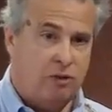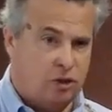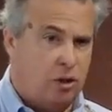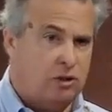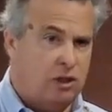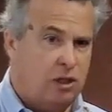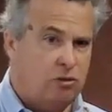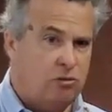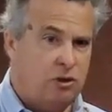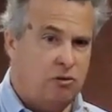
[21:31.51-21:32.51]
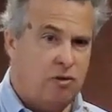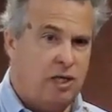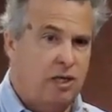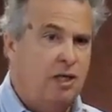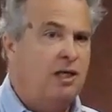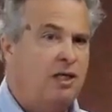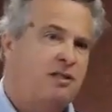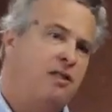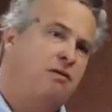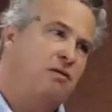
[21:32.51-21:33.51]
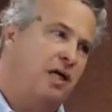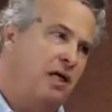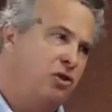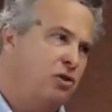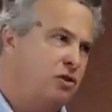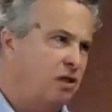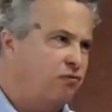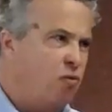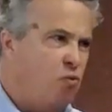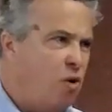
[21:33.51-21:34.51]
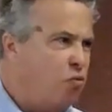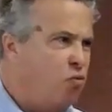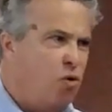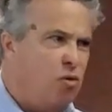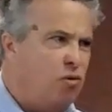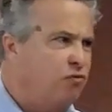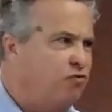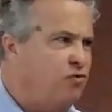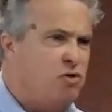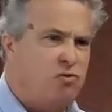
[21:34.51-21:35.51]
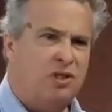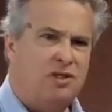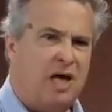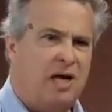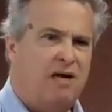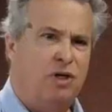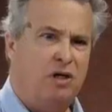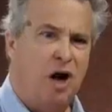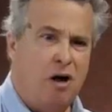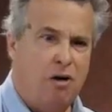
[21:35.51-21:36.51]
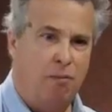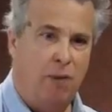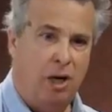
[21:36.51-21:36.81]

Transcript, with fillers: It all sounds really great until you really ask yourself, from what world view does that even come?